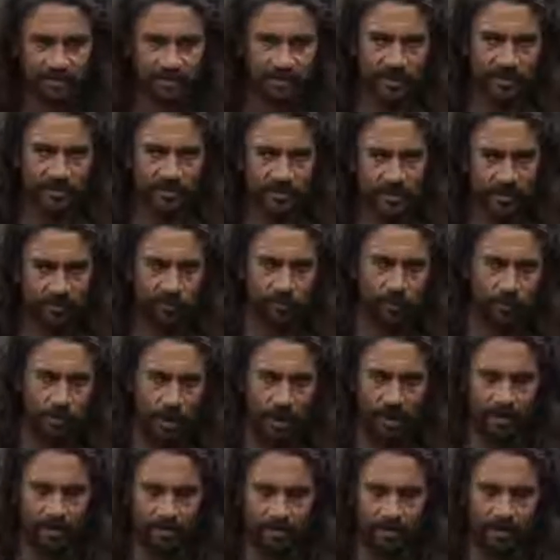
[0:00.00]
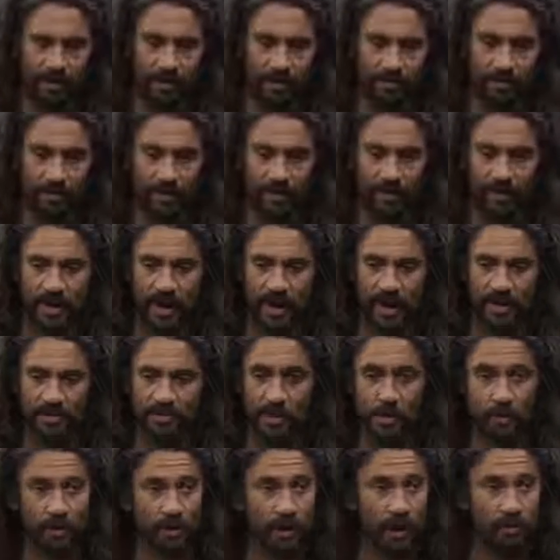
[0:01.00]
He's travelled around doing
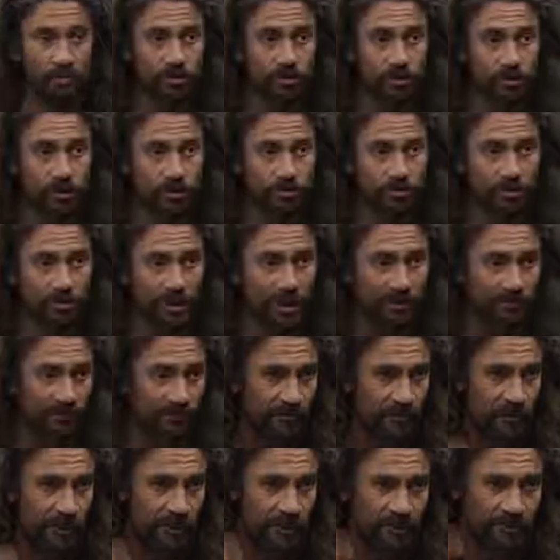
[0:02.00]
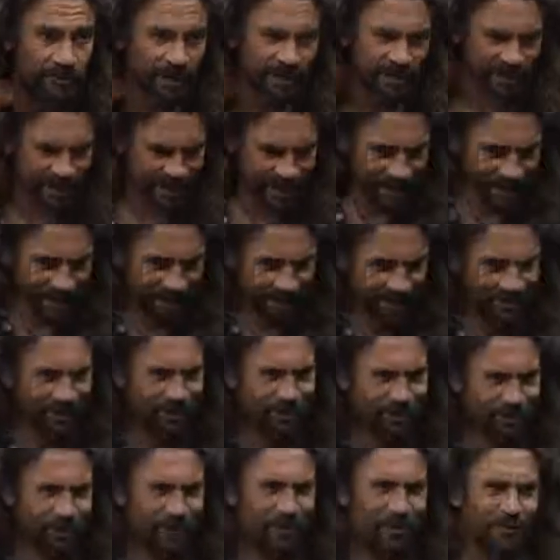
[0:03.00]
multicultural group stuff. So he's
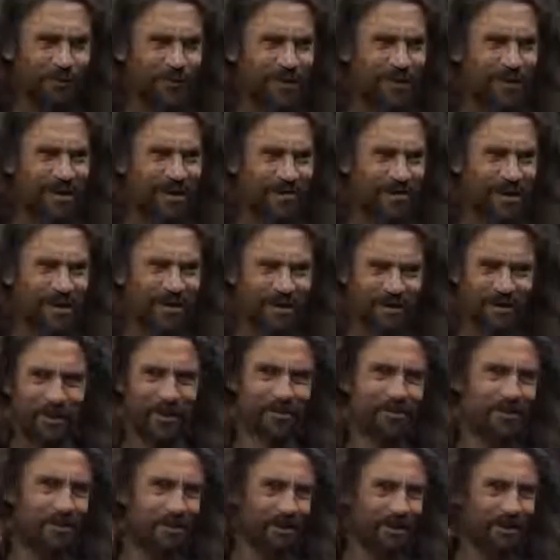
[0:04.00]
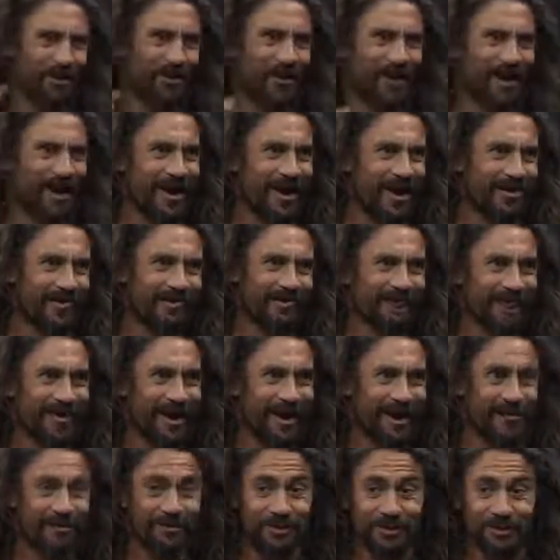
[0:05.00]
toured around a lot more than I have
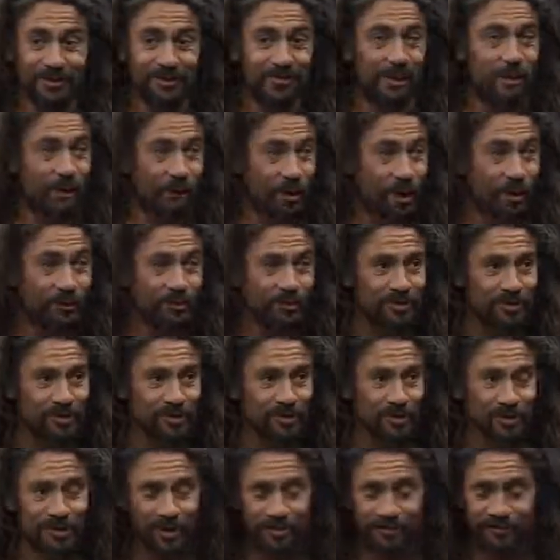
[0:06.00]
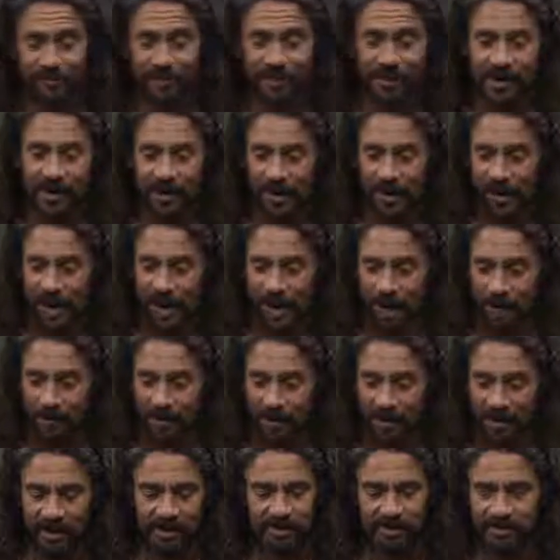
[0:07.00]
doing his multicultural stuff.
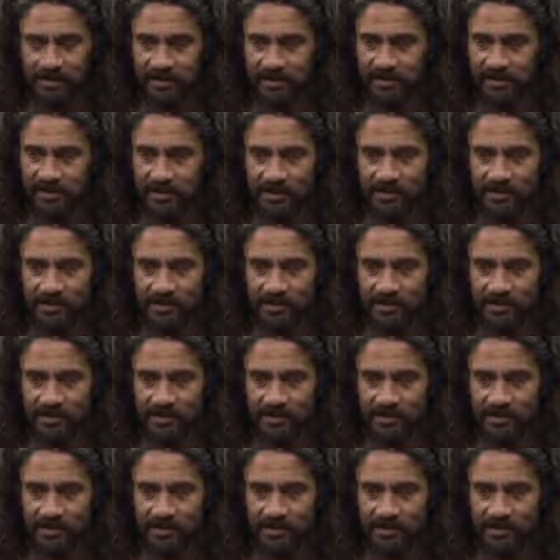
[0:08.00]
But he's